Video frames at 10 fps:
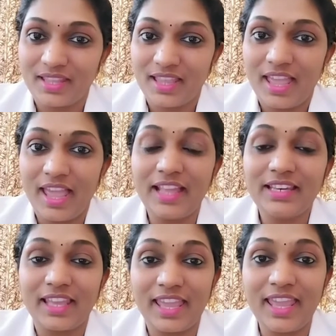And
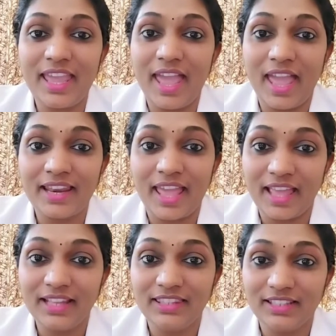a, an
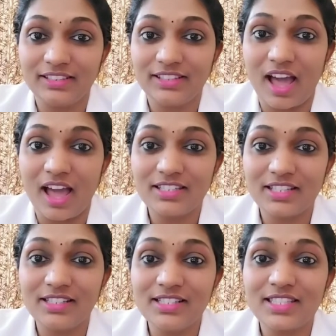and the
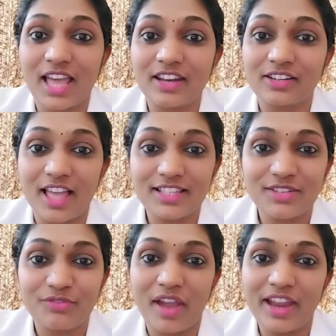articles are
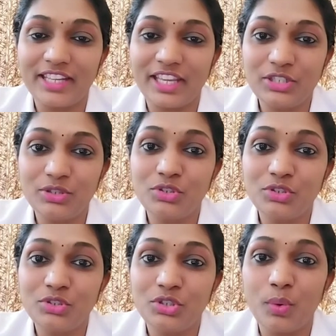classified into
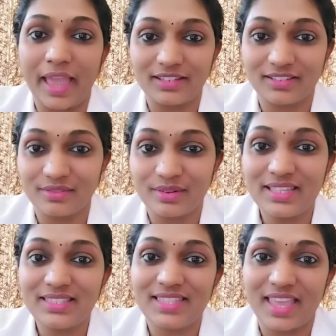two categories.
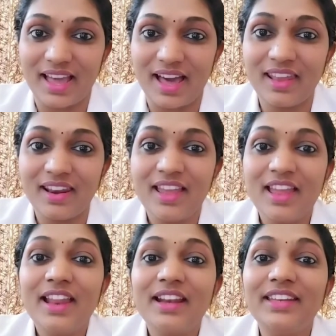They are
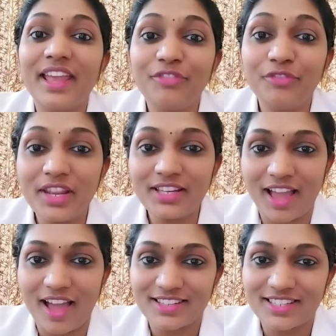definite
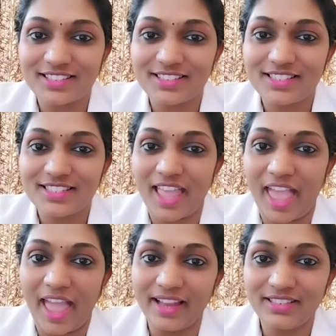articles
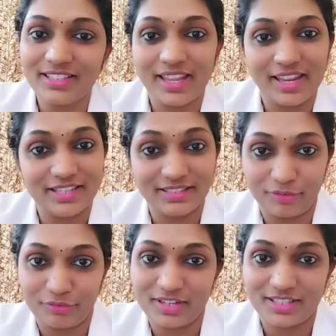and
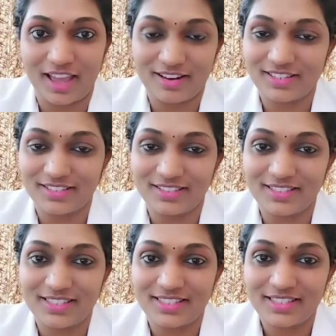indefinite
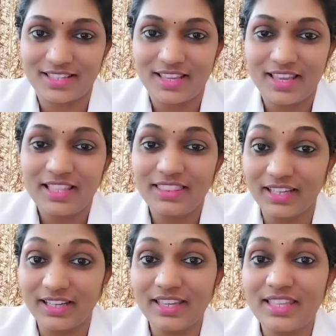articles.
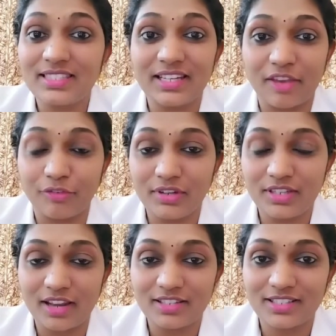The is a definite
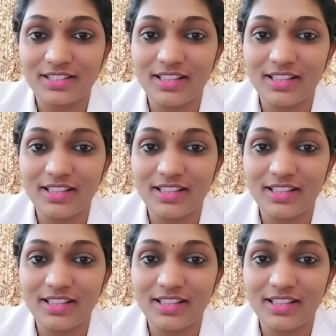article